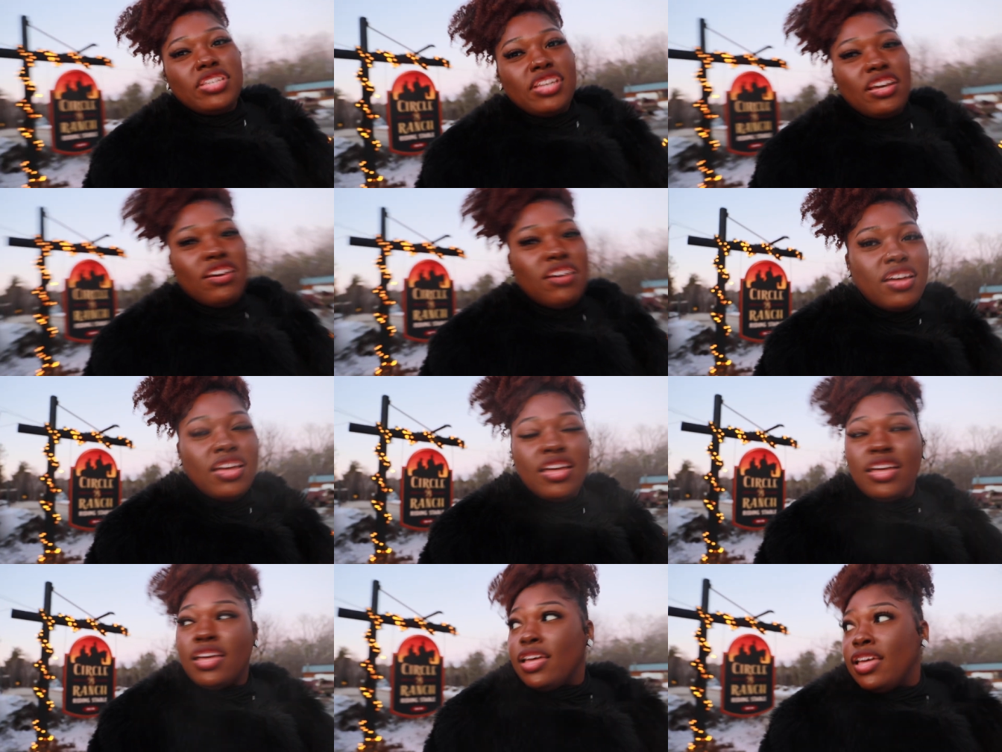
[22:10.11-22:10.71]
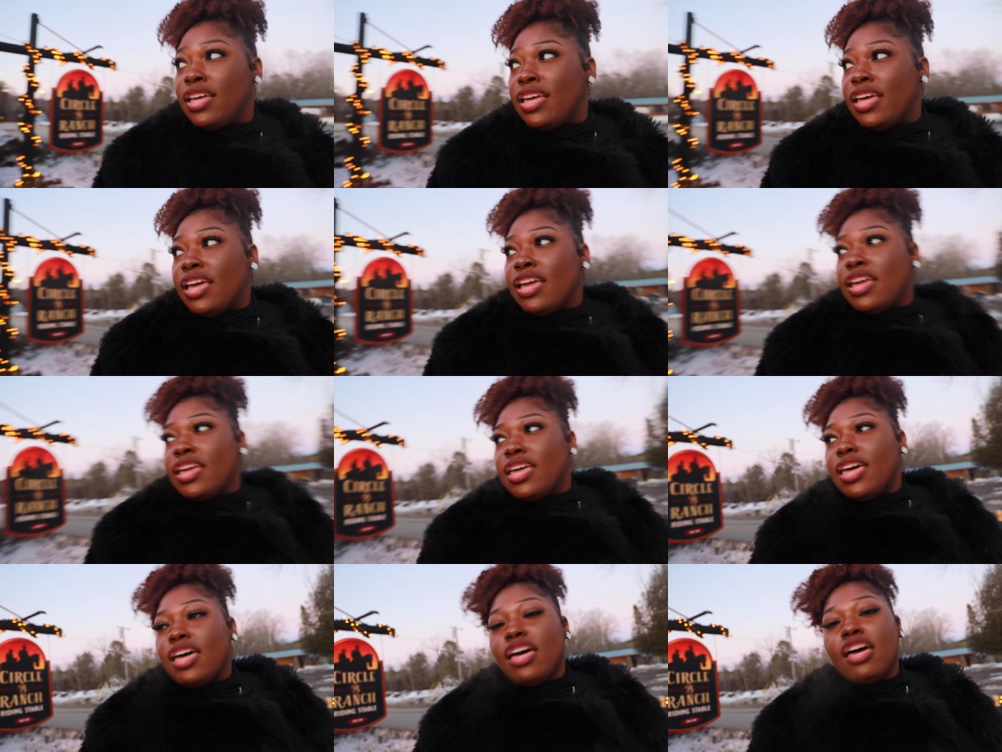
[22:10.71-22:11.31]
So
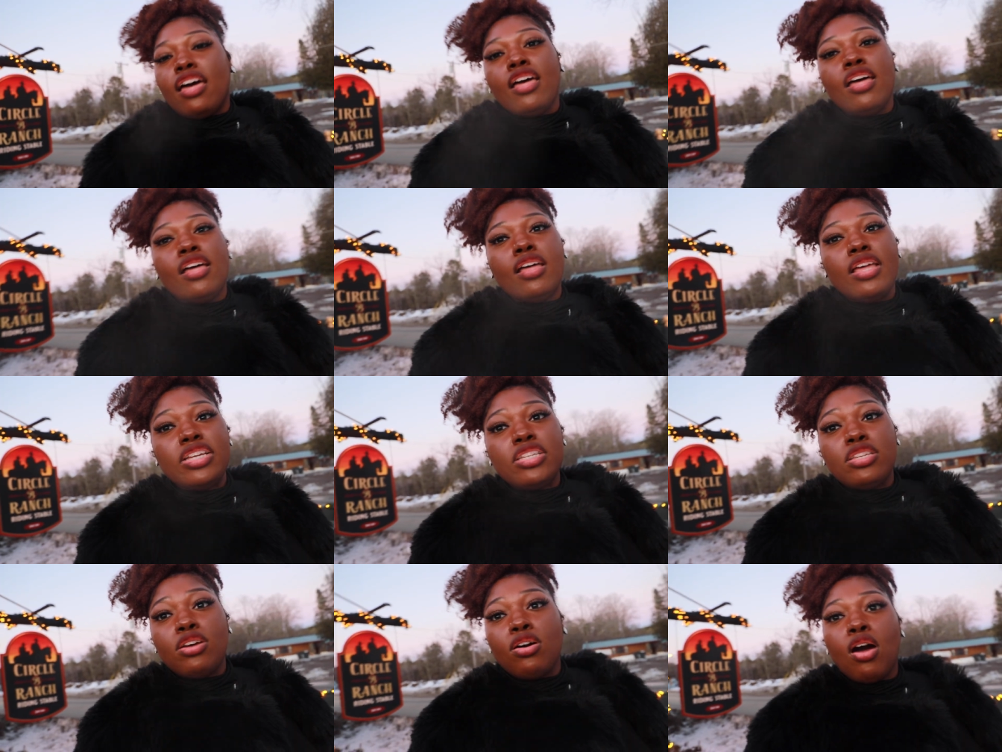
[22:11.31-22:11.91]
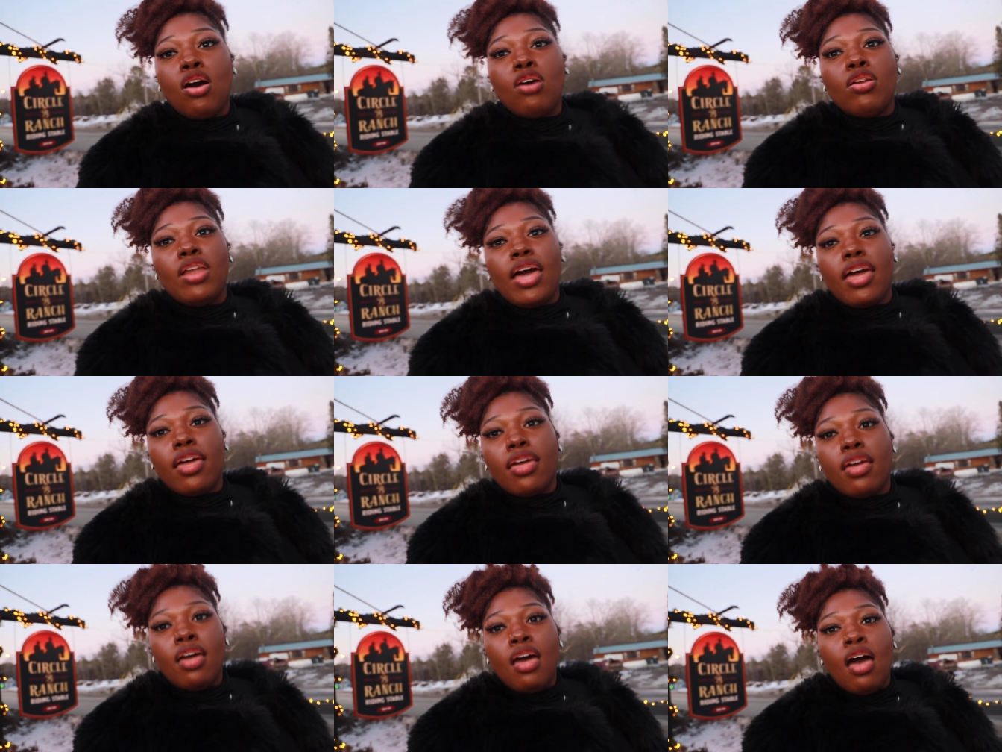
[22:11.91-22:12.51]
yeah, it's so cold,
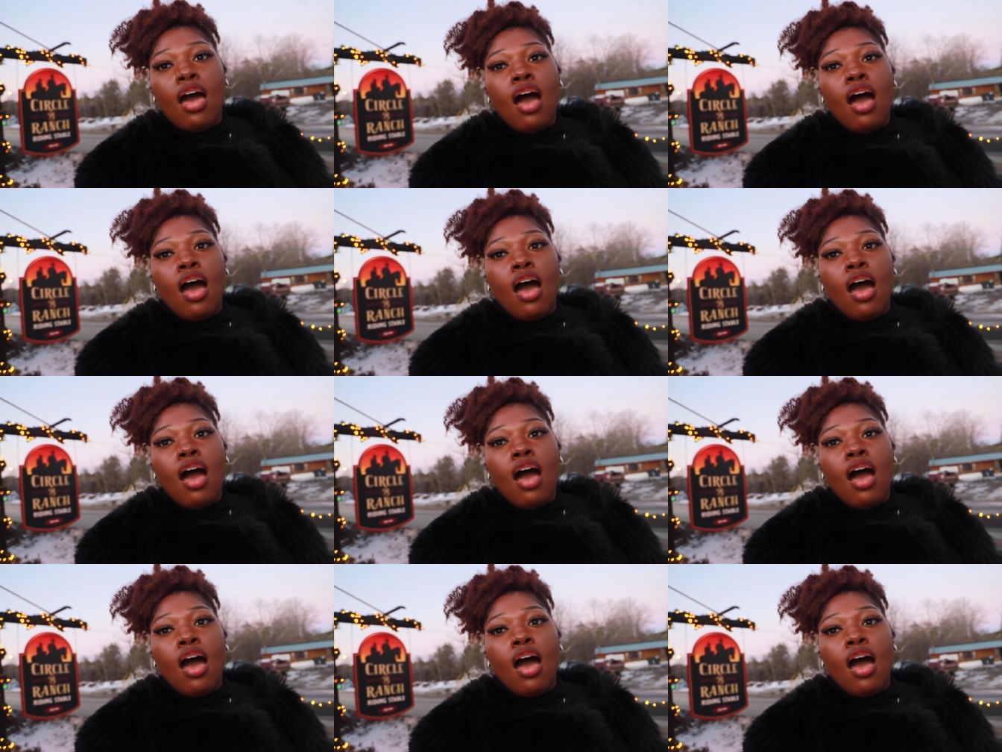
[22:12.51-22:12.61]
like,